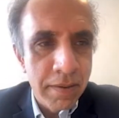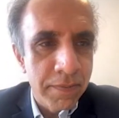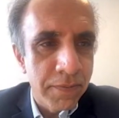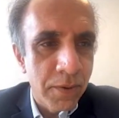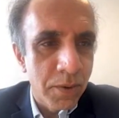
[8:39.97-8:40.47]

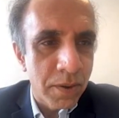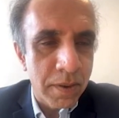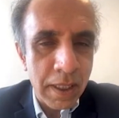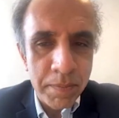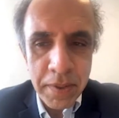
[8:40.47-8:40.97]
4
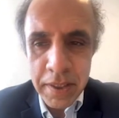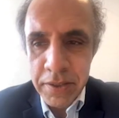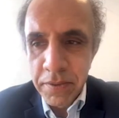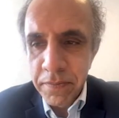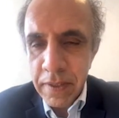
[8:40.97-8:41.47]

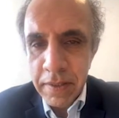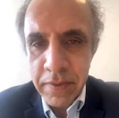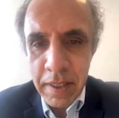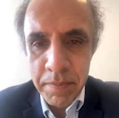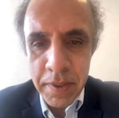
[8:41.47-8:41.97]
companies or
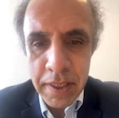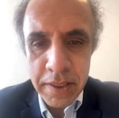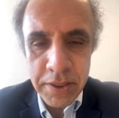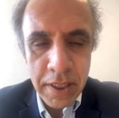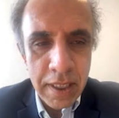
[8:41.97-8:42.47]
5
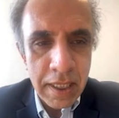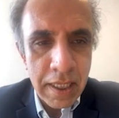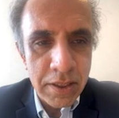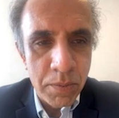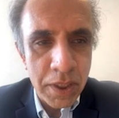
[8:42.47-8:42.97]
companies,
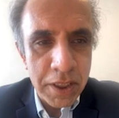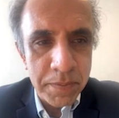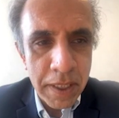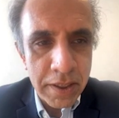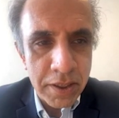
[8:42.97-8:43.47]
wouldn't
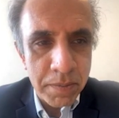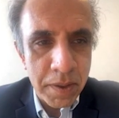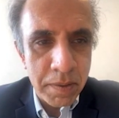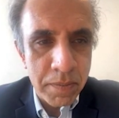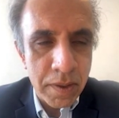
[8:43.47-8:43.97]
expect it to
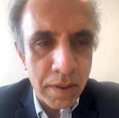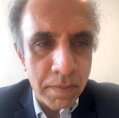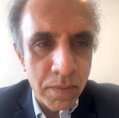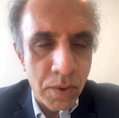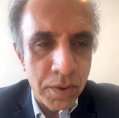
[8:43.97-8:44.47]
be
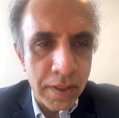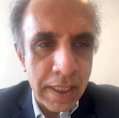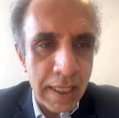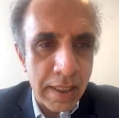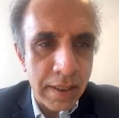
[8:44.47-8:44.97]
more than
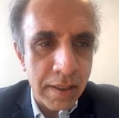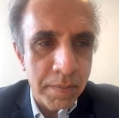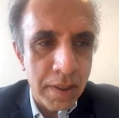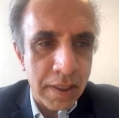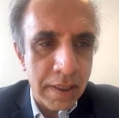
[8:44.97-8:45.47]
that. I think
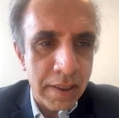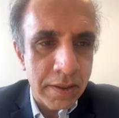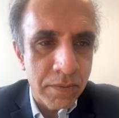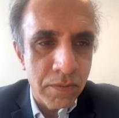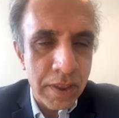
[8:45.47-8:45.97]
the market
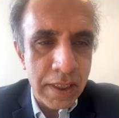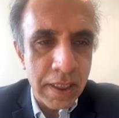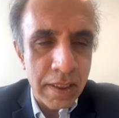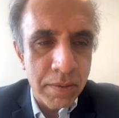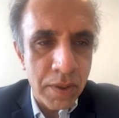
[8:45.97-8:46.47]
doesn't
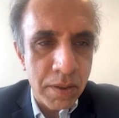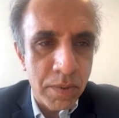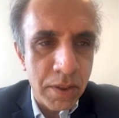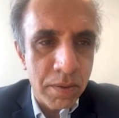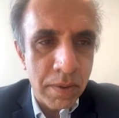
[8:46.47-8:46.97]
really,
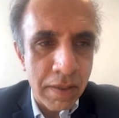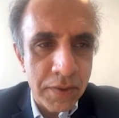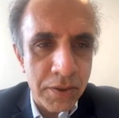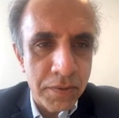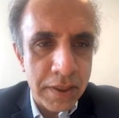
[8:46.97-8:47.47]
when you have
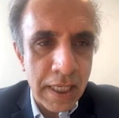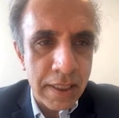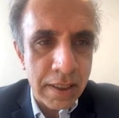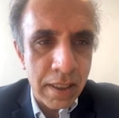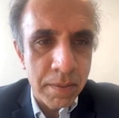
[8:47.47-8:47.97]
a sort of
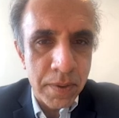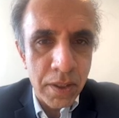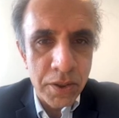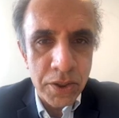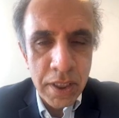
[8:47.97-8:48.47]
scattergun
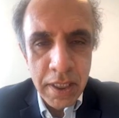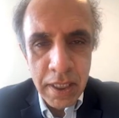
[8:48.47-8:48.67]
approach,